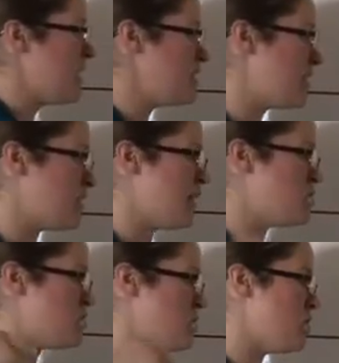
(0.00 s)

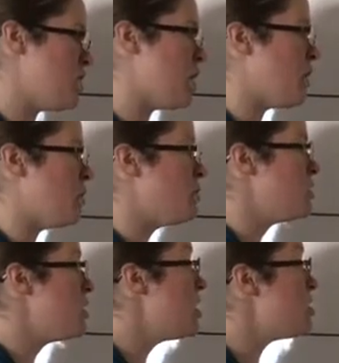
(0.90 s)
declension, yo.
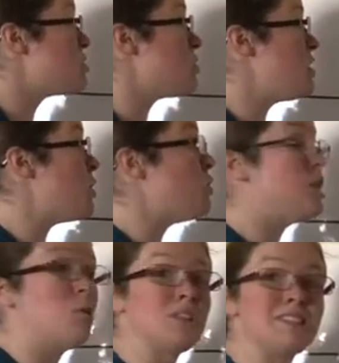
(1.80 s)
So the only
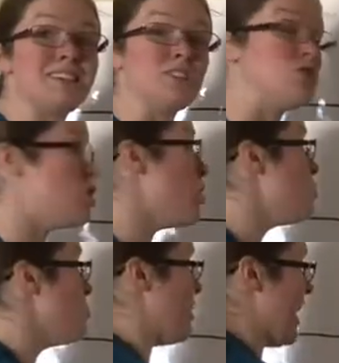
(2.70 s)
ones that
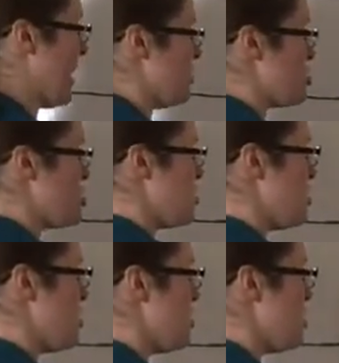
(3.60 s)
don't match
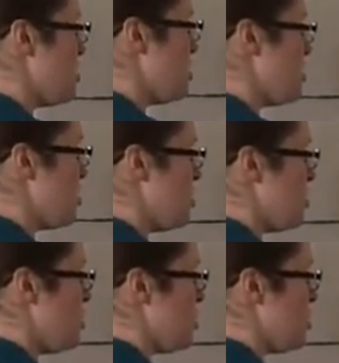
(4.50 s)
your